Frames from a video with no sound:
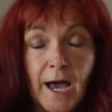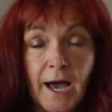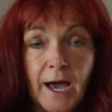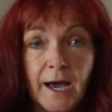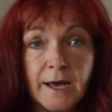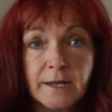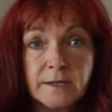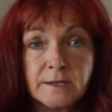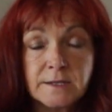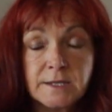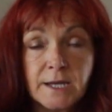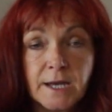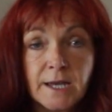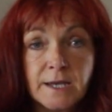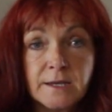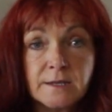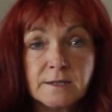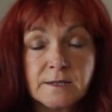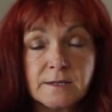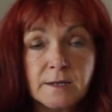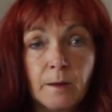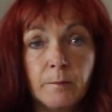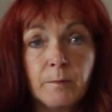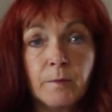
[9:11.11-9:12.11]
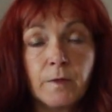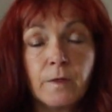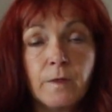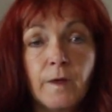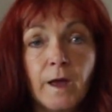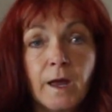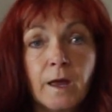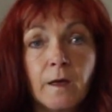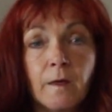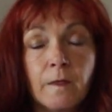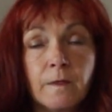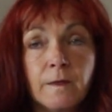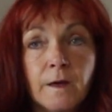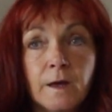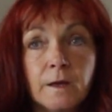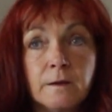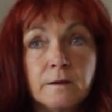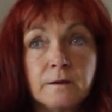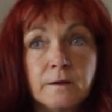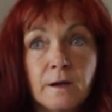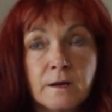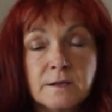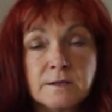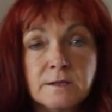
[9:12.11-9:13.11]
And it's something
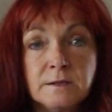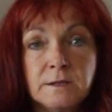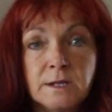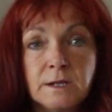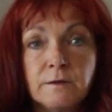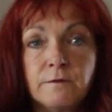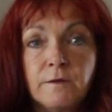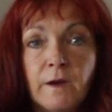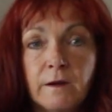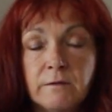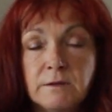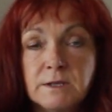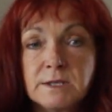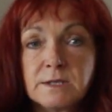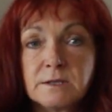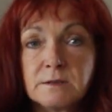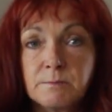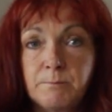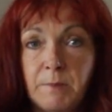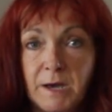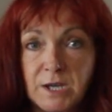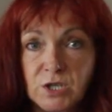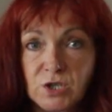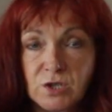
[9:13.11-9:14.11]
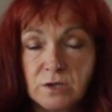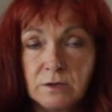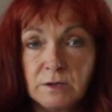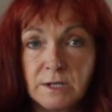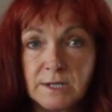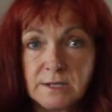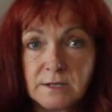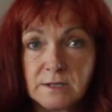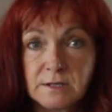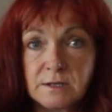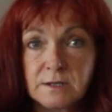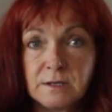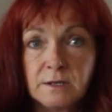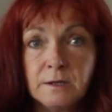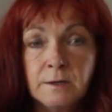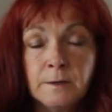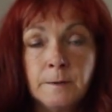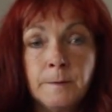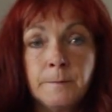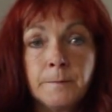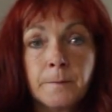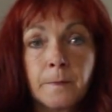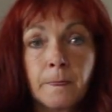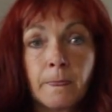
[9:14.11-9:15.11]
that does need very specialist
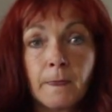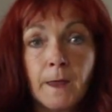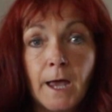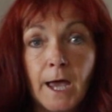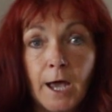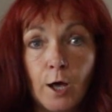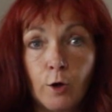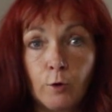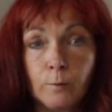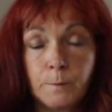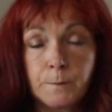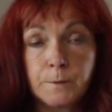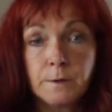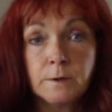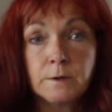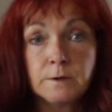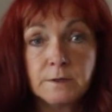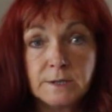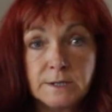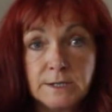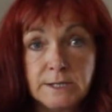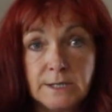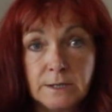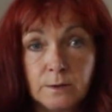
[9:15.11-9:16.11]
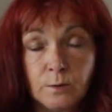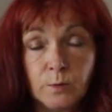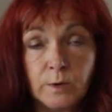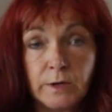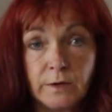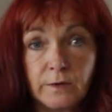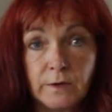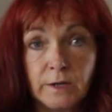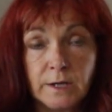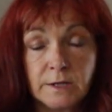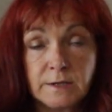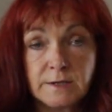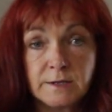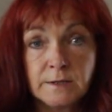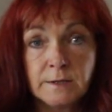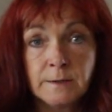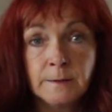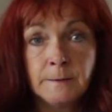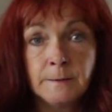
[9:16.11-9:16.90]
help to deal with it.